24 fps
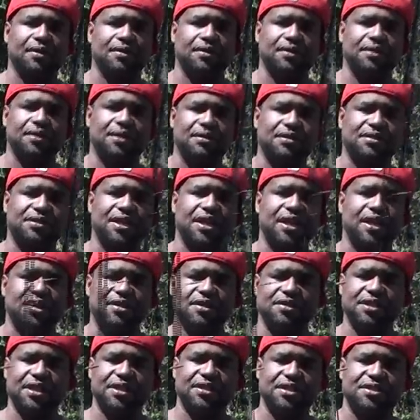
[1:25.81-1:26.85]
You know what I'm saying? You
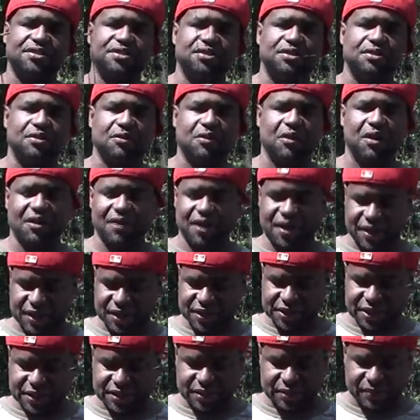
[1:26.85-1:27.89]
take this to your car right here, it's
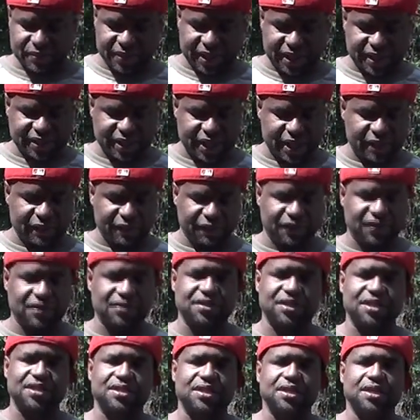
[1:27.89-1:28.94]
easy to break down
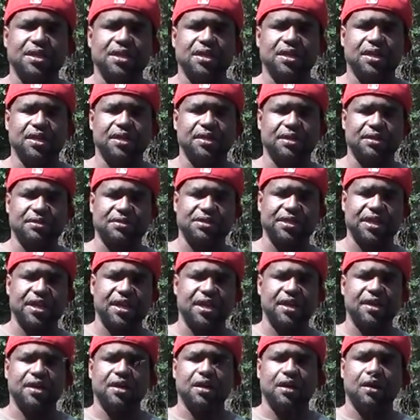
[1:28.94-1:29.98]
versus, you know what I'm
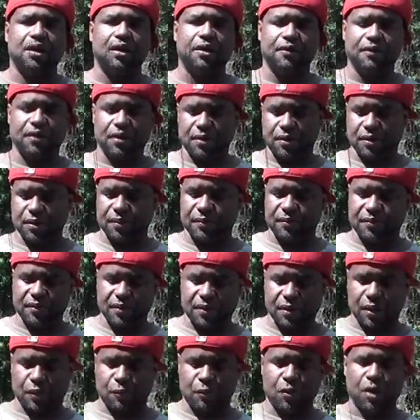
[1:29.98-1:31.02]
saying,
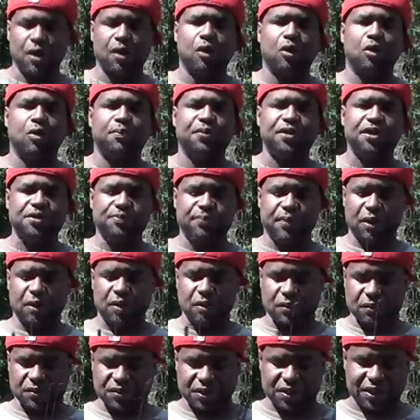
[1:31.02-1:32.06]
a one whole piece
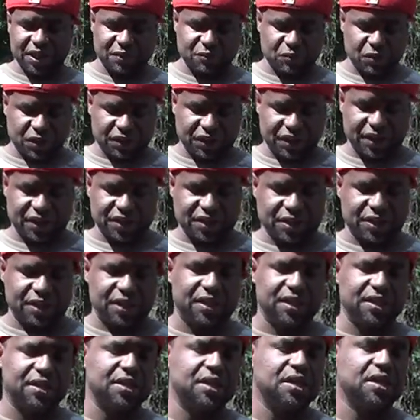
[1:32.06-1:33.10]
pole. So that's one thing that's good.